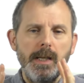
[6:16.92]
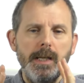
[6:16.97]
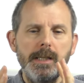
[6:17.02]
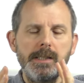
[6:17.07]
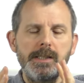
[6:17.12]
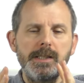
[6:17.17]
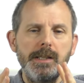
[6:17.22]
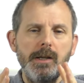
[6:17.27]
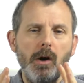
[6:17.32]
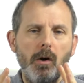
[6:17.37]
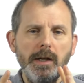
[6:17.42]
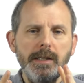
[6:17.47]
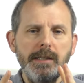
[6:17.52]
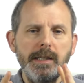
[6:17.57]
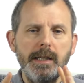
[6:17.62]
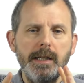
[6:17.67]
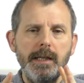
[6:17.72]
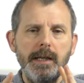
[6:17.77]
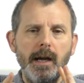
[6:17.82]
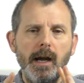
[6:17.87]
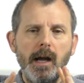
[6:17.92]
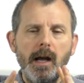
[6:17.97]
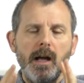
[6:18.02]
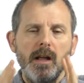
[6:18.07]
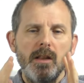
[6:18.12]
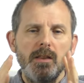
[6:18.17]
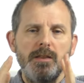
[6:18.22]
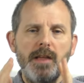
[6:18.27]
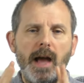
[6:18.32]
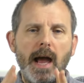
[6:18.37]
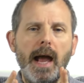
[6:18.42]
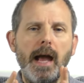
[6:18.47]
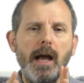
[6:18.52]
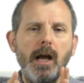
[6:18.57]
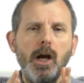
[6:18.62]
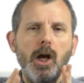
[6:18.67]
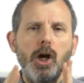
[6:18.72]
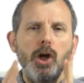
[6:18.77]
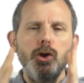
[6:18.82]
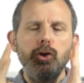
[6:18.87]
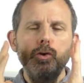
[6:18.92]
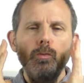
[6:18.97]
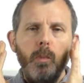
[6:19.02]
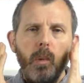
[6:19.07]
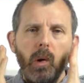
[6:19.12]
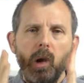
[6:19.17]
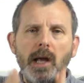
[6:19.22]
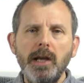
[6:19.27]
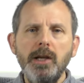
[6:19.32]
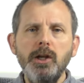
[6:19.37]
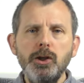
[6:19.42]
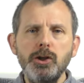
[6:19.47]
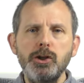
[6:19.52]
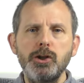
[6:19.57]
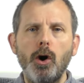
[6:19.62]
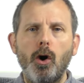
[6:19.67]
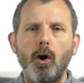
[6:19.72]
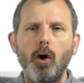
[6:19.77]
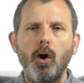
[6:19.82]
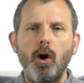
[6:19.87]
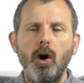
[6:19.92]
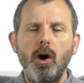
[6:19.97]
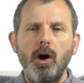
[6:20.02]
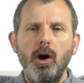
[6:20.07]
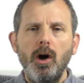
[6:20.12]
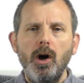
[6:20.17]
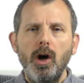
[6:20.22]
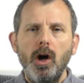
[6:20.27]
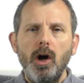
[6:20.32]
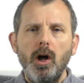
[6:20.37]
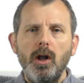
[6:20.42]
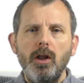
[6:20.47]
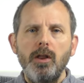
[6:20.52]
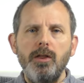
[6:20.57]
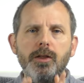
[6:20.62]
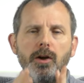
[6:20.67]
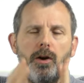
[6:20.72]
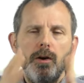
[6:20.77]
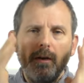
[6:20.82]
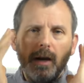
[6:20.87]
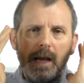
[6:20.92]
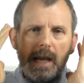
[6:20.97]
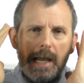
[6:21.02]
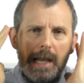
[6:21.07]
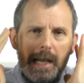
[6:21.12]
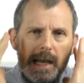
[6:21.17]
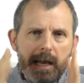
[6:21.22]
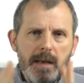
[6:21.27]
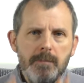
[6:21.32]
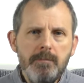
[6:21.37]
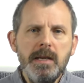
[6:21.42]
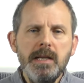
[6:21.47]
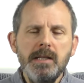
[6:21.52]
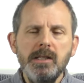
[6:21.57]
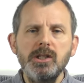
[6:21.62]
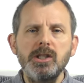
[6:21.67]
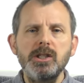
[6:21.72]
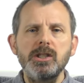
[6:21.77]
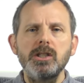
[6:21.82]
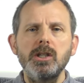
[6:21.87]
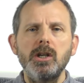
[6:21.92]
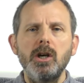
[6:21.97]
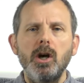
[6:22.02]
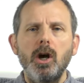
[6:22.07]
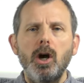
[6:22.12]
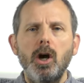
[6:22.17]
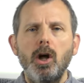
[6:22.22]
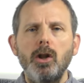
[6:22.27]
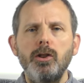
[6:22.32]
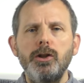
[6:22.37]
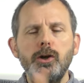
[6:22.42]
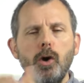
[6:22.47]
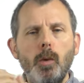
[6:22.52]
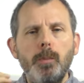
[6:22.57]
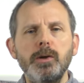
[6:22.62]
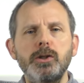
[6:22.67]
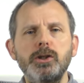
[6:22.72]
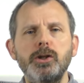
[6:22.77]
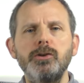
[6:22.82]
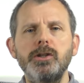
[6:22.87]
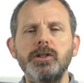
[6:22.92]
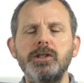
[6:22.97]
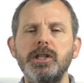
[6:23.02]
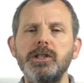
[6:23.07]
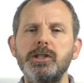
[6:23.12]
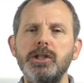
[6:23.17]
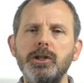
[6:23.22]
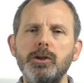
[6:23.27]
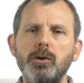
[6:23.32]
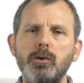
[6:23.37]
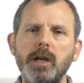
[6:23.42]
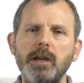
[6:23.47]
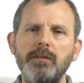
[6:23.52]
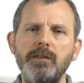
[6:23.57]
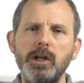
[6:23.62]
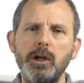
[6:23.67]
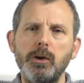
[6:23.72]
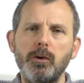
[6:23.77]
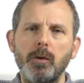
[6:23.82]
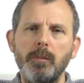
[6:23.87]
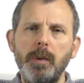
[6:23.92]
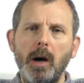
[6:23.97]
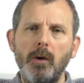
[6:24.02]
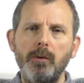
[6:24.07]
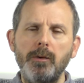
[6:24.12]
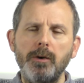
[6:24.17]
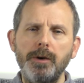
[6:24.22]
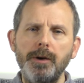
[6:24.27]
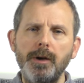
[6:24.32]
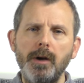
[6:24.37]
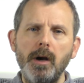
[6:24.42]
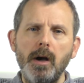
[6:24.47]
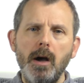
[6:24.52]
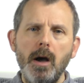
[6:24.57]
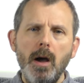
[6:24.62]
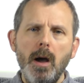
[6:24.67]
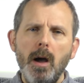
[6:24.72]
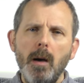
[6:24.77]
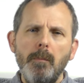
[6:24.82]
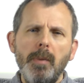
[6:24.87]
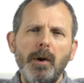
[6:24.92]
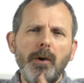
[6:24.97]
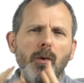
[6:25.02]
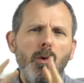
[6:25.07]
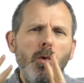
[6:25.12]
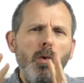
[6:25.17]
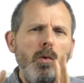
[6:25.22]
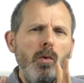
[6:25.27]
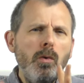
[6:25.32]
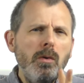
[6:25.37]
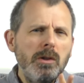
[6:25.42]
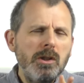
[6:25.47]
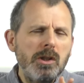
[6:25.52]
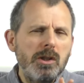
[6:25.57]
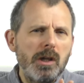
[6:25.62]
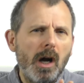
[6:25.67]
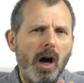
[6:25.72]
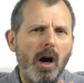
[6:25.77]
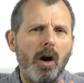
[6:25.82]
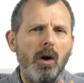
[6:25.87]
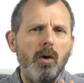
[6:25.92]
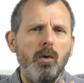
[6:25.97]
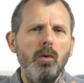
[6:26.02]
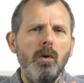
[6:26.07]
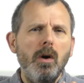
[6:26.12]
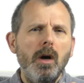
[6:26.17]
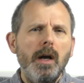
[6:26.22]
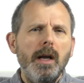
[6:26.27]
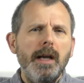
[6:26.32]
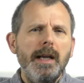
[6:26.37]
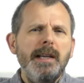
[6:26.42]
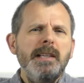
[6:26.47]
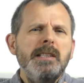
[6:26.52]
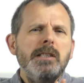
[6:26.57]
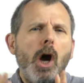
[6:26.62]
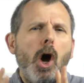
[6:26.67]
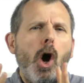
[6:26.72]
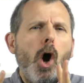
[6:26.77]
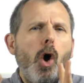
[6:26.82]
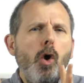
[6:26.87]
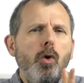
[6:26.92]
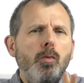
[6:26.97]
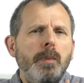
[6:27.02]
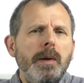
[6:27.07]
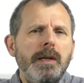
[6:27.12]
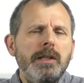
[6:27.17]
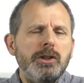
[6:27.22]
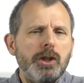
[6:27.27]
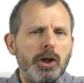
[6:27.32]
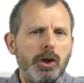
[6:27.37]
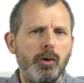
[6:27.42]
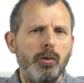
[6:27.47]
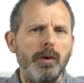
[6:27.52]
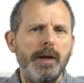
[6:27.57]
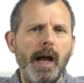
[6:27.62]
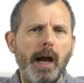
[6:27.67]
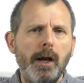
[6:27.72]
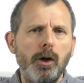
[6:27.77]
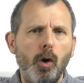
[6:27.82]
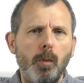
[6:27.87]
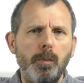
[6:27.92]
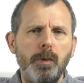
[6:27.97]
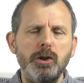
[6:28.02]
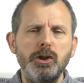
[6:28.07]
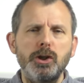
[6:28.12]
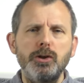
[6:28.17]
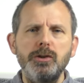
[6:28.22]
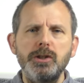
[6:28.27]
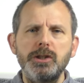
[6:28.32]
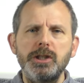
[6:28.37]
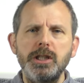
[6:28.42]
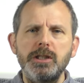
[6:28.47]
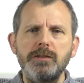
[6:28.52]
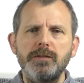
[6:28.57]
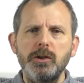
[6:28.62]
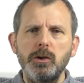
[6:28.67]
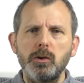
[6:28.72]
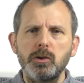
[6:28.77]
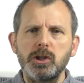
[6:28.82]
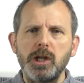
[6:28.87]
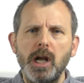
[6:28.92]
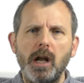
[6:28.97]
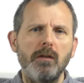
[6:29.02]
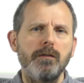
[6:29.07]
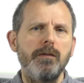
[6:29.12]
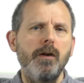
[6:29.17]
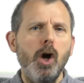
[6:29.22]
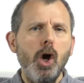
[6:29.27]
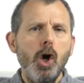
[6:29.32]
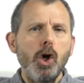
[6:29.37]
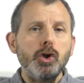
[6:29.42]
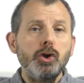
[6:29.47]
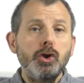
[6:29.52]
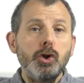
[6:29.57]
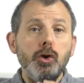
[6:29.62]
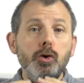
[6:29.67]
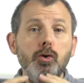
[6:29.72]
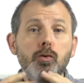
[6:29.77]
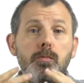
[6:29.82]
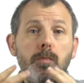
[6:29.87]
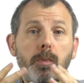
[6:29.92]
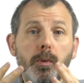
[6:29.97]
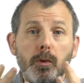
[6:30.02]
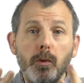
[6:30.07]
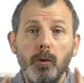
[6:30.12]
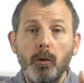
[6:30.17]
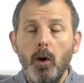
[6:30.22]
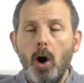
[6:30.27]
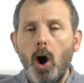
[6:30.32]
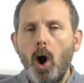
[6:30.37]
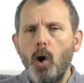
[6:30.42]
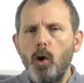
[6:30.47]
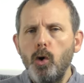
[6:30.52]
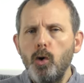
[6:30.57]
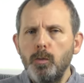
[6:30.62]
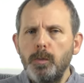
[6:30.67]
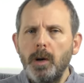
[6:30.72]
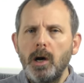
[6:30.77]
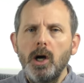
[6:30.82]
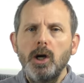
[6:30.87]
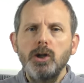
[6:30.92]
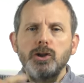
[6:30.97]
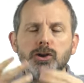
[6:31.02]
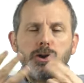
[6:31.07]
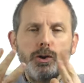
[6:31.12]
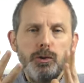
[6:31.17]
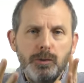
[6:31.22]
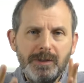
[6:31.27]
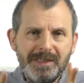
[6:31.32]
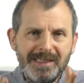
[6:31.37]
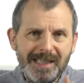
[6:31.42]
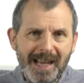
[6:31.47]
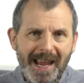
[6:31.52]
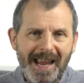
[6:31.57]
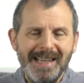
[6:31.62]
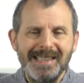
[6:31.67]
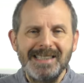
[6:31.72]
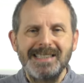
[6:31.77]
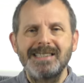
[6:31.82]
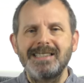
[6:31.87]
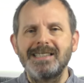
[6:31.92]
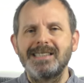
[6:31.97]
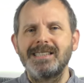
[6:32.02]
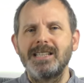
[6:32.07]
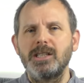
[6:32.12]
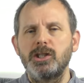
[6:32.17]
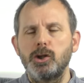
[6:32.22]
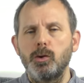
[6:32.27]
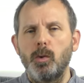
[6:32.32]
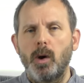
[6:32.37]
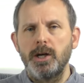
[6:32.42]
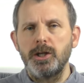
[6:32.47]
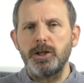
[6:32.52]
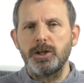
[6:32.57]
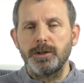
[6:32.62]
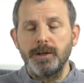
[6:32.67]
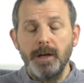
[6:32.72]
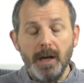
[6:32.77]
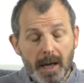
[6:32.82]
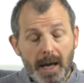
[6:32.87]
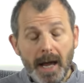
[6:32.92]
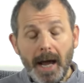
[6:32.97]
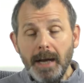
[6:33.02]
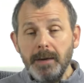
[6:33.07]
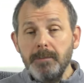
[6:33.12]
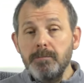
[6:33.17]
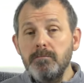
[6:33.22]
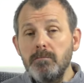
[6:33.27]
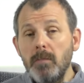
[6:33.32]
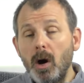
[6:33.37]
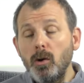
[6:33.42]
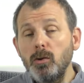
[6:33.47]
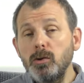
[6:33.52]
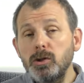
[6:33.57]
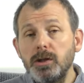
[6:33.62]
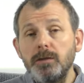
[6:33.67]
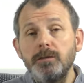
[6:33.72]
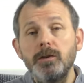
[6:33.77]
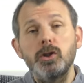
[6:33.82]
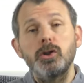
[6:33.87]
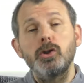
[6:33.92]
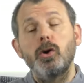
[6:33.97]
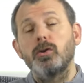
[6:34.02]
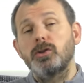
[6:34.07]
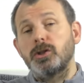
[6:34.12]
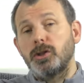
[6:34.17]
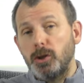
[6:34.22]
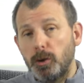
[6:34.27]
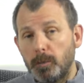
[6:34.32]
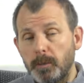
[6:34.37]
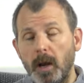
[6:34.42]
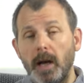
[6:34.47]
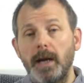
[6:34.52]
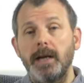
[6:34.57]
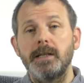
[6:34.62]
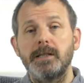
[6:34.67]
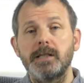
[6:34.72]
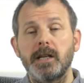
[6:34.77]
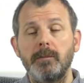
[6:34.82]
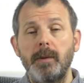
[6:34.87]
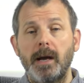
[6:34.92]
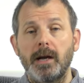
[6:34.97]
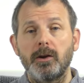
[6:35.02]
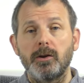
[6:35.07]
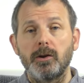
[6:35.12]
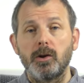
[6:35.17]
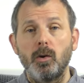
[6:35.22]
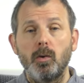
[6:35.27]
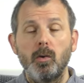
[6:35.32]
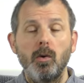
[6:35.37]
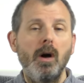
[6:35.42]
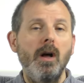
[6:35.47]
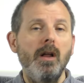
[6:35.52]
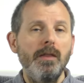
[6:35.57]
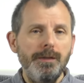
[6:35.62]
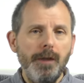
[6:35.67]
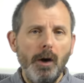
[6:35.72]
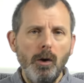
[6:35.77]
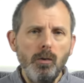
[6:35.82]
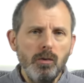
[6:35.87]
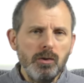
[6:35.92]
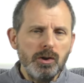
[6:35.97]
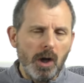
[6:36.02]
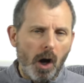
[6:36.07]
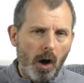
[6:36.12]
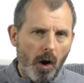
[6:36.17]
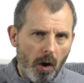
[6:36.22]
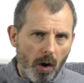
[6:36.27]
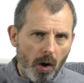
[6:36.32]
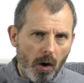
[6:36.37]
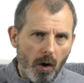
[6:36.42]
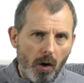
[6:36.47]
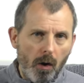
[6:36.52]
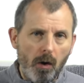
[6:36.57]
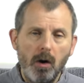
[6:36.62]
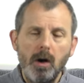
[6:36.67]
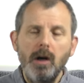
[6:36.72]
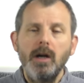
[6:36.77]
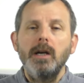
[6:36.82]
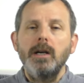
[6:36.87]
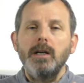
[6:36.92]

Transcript: is the idea that you play a shot that limits the opportunities that you're giving your opponent, but also is hoping to create opportunities for yourself, to probe, to test the situation. And most of the shots that you play into the back of the court, those are